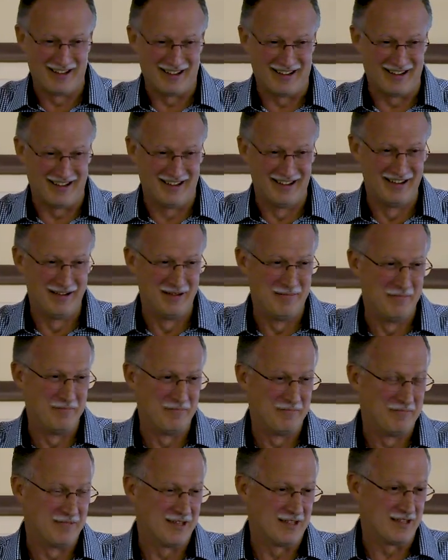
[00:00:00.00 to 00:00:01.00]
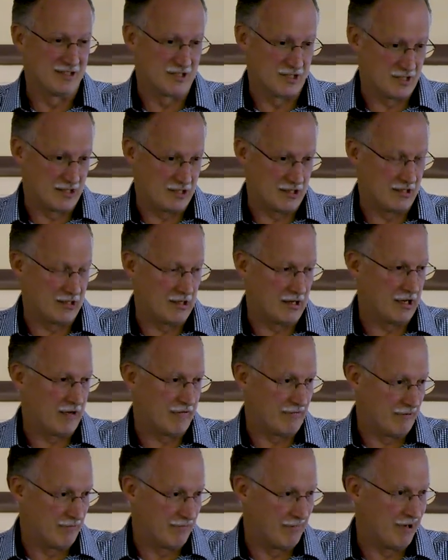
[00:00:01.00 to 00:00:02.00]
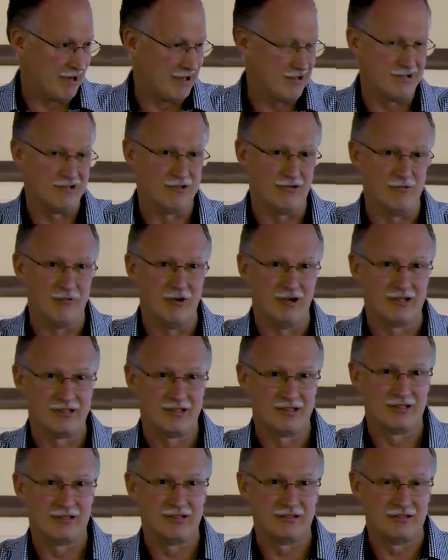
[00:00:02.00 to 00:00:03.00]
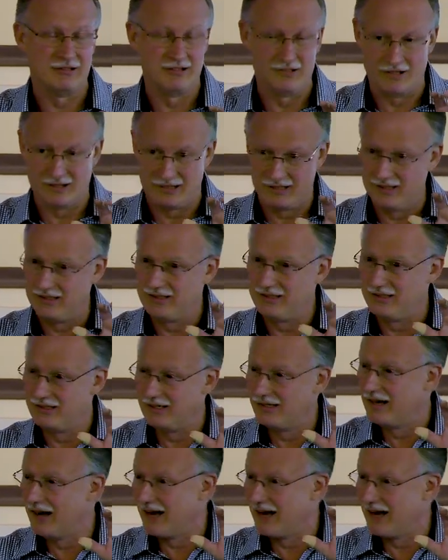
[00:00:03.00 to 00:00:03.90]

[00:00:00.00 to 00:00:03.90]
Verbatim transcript: Uh, just to kind of remind you what you, you